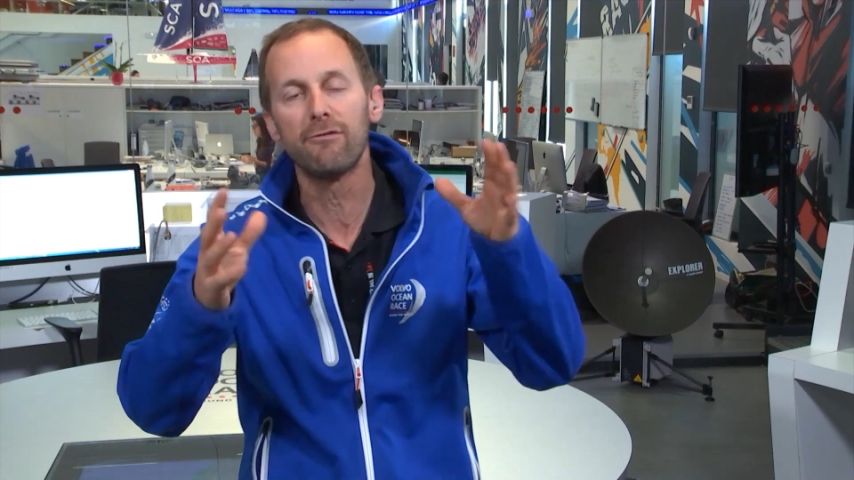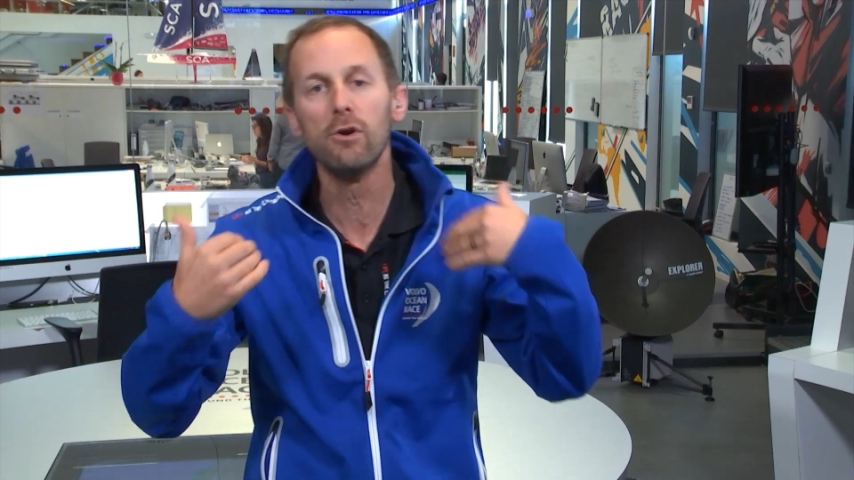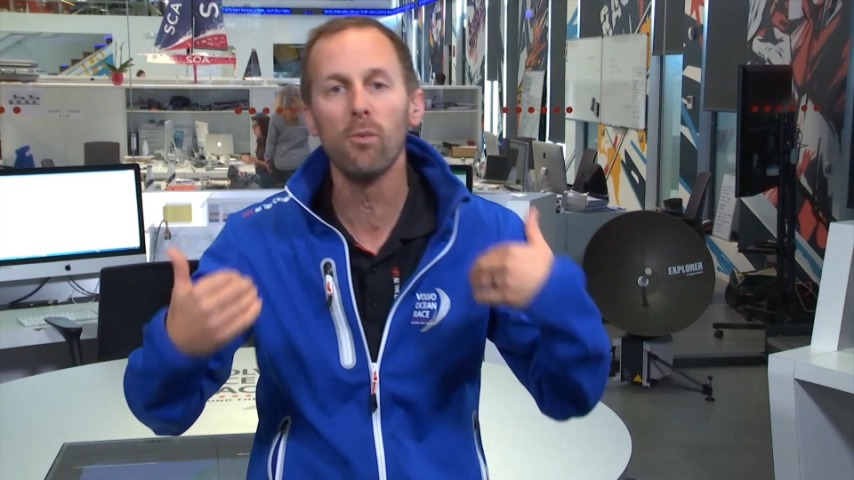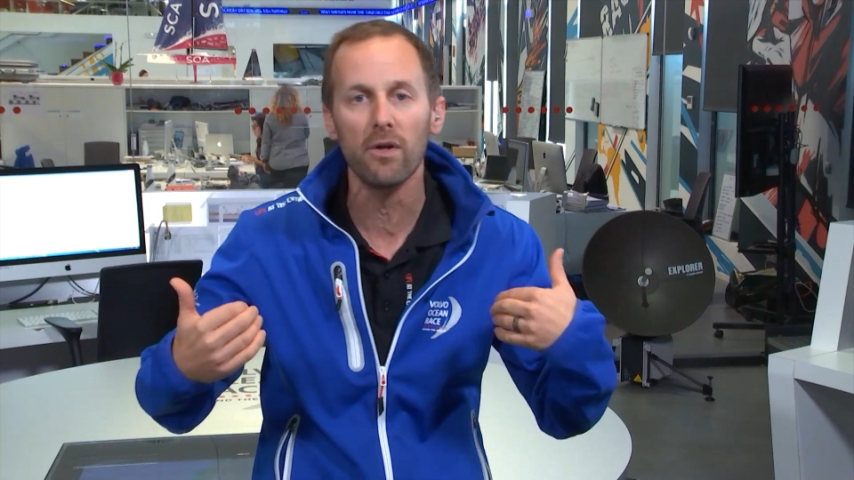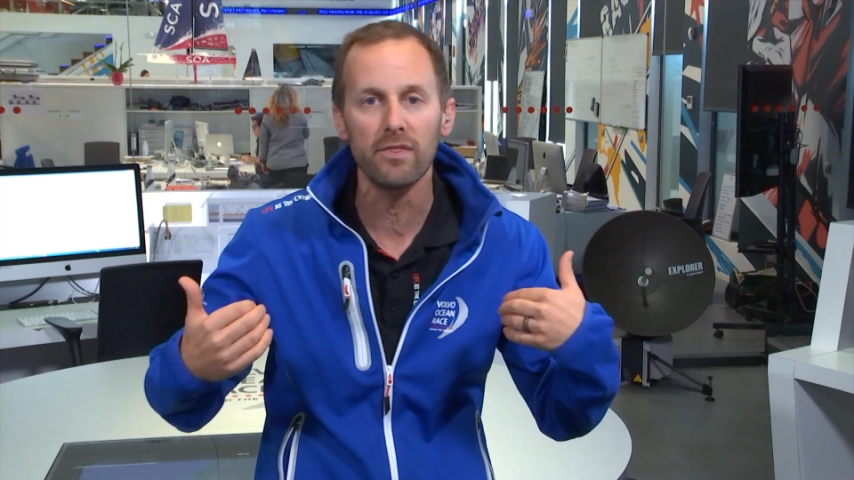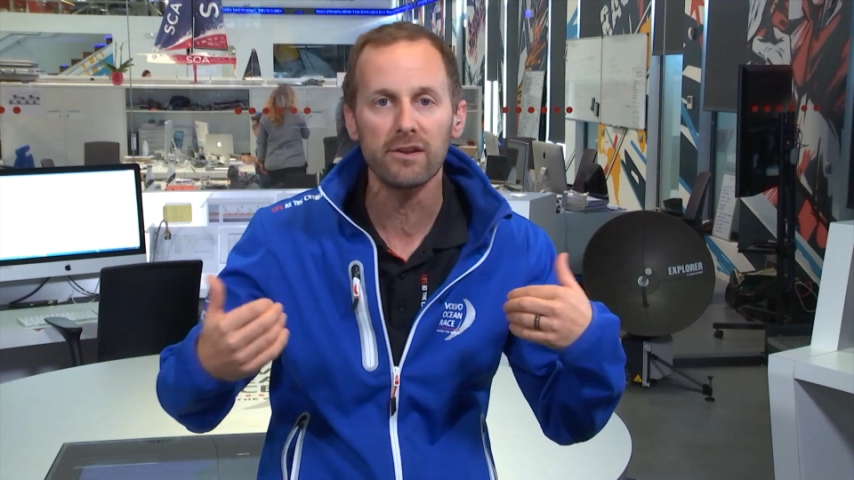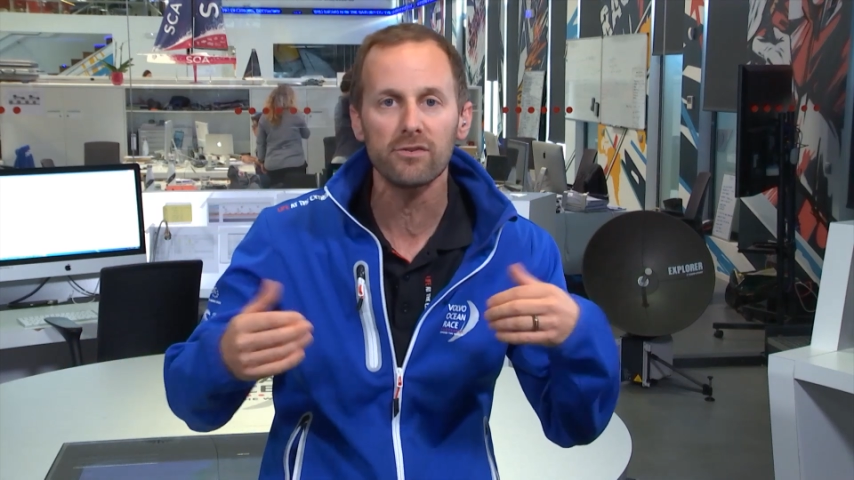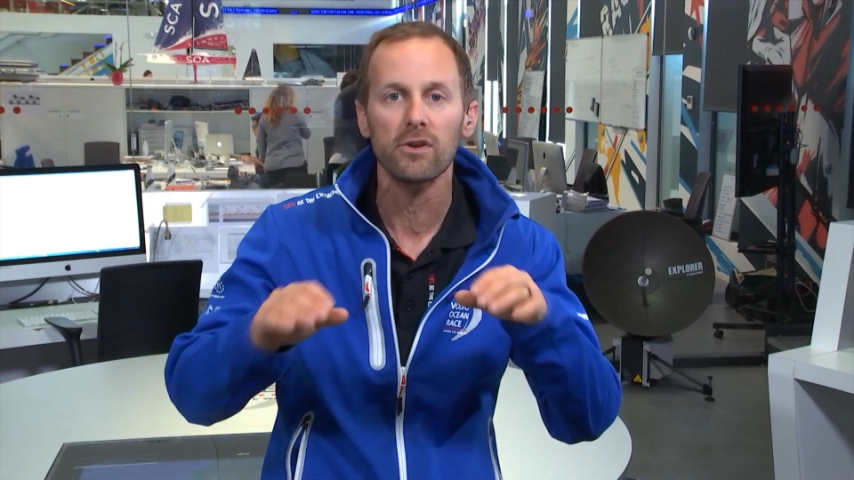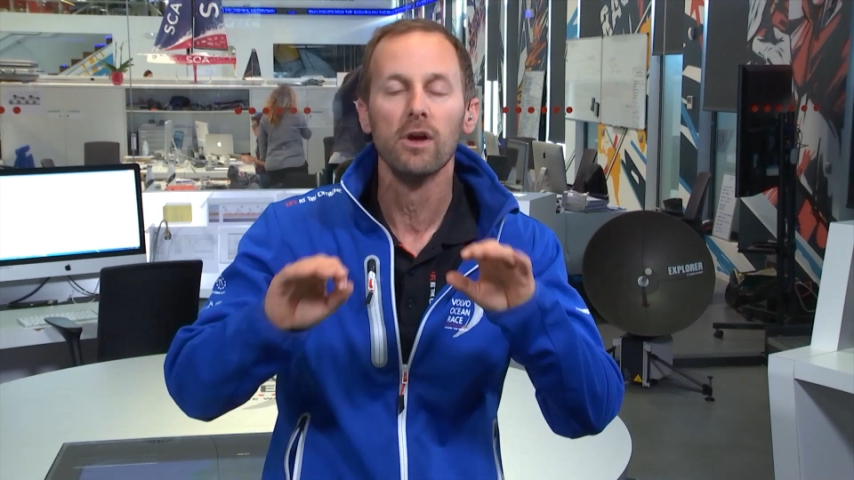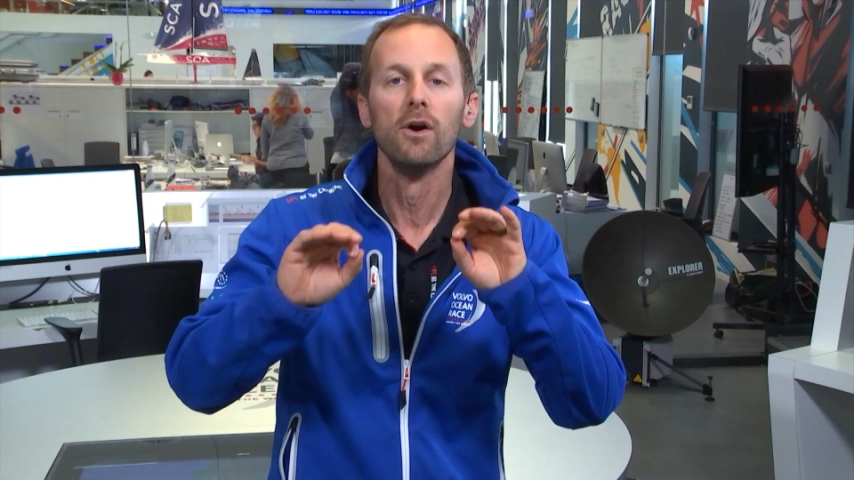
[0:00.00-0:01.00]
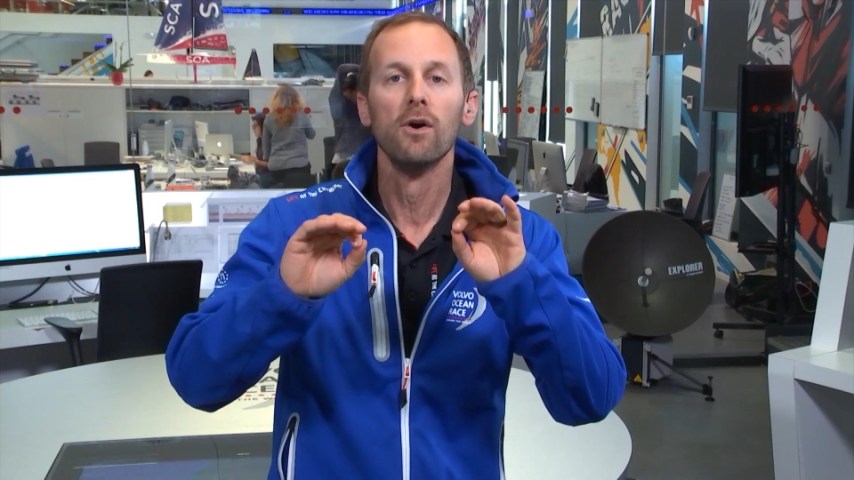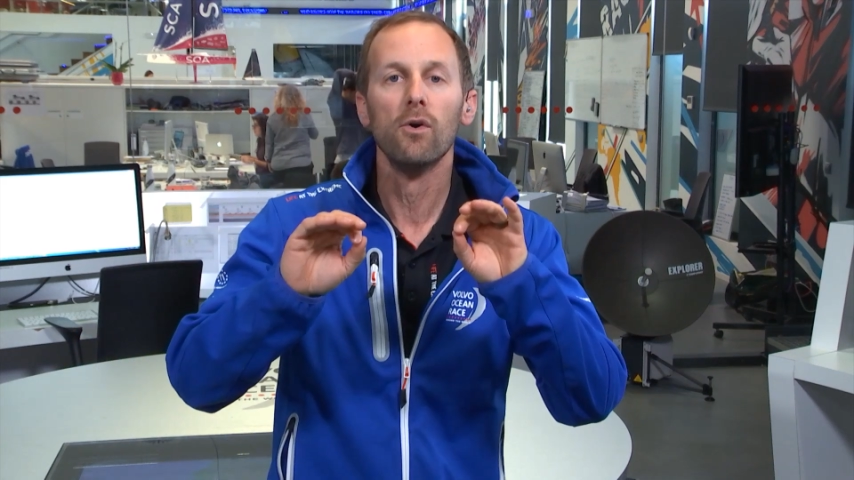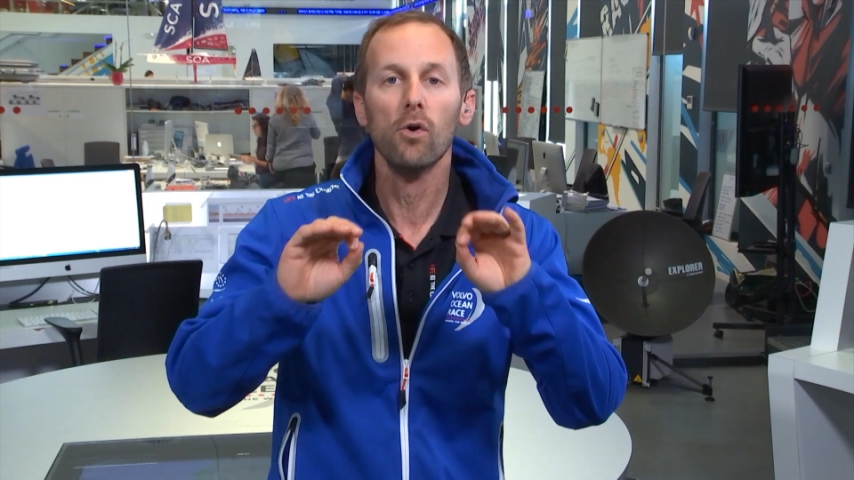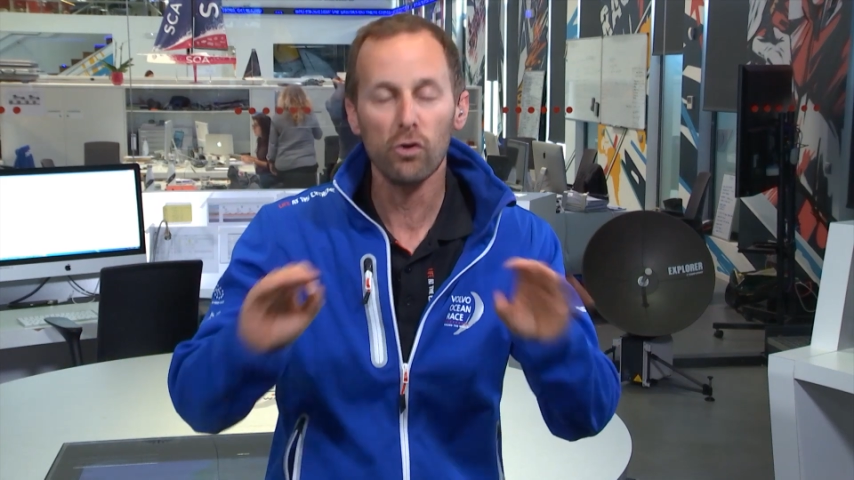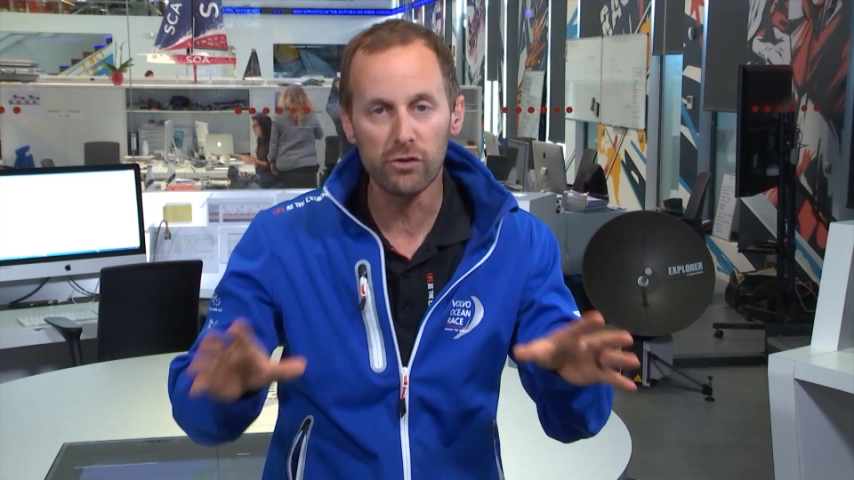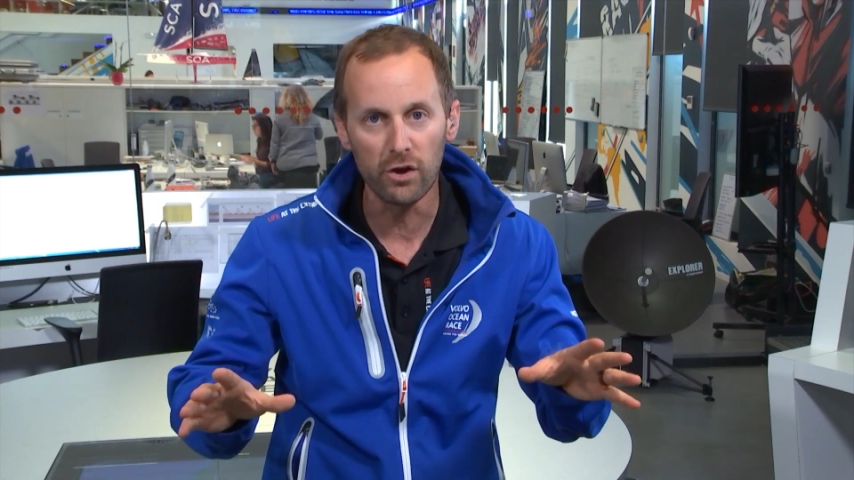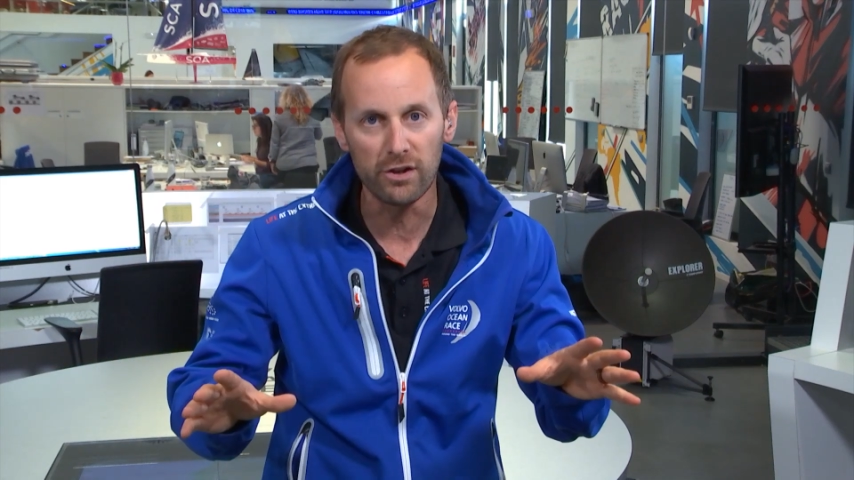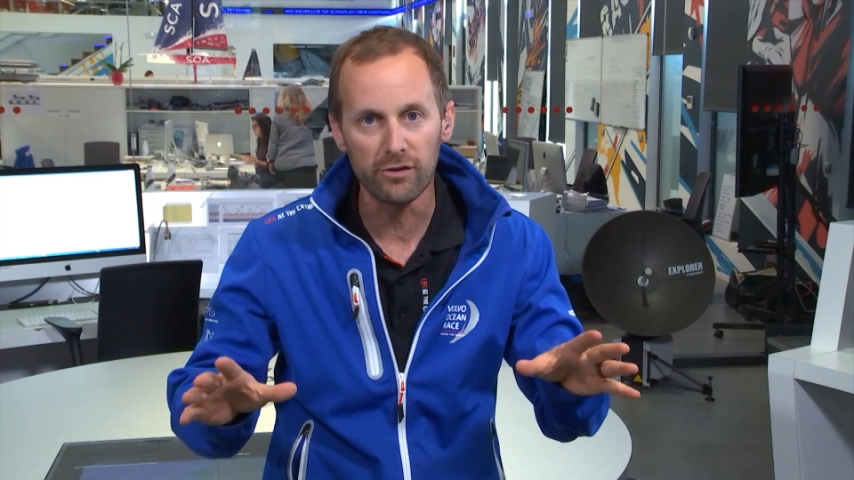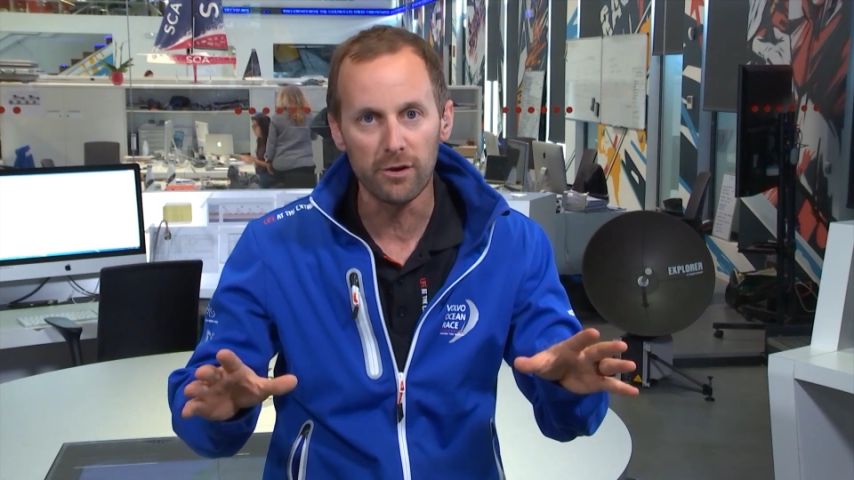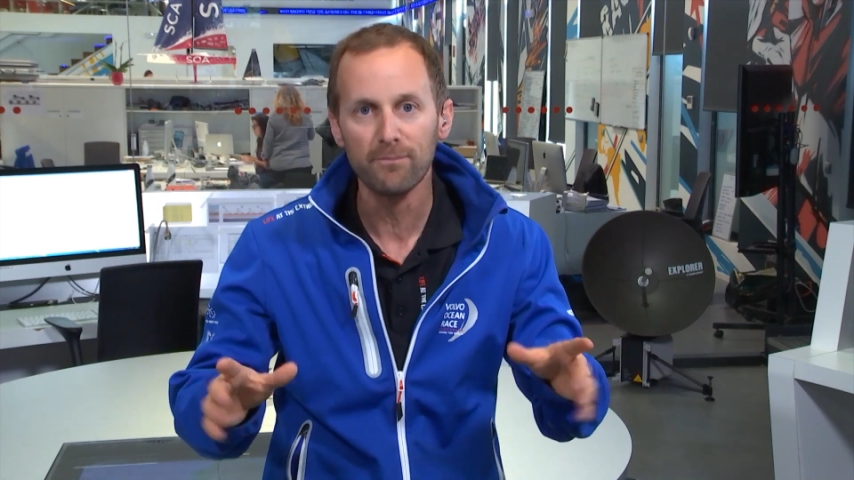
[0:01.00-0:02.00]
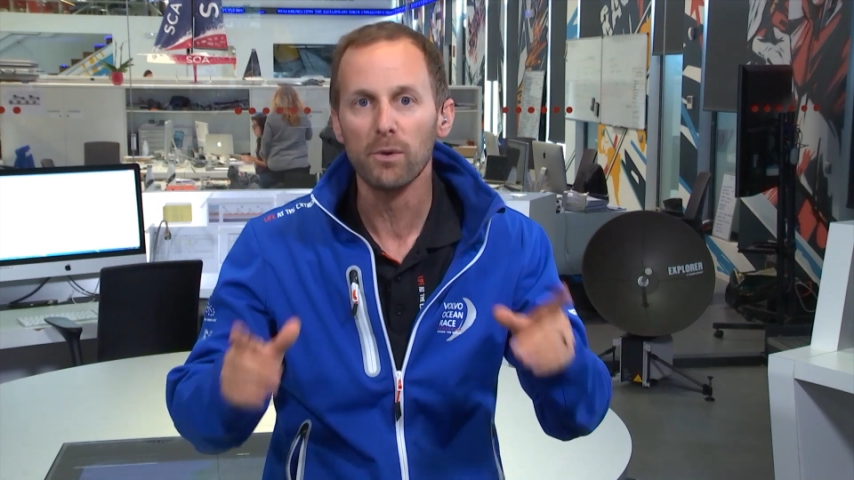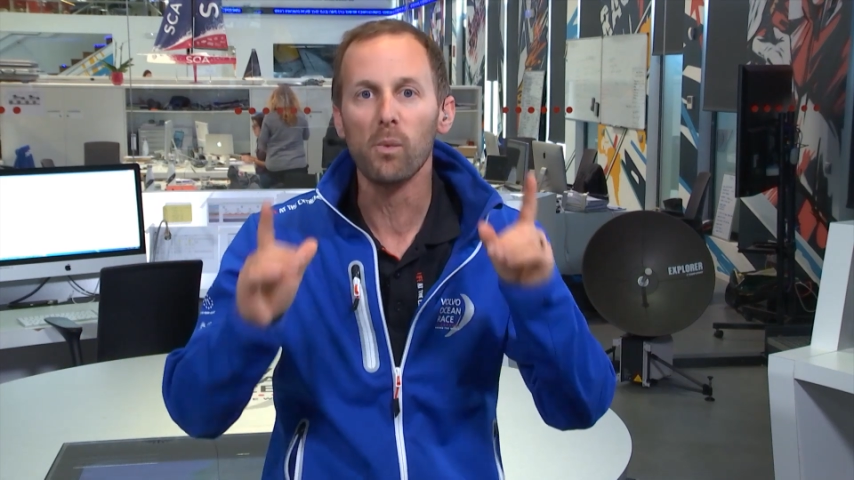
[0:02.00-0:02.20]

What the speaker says: If you want this, all you got to do.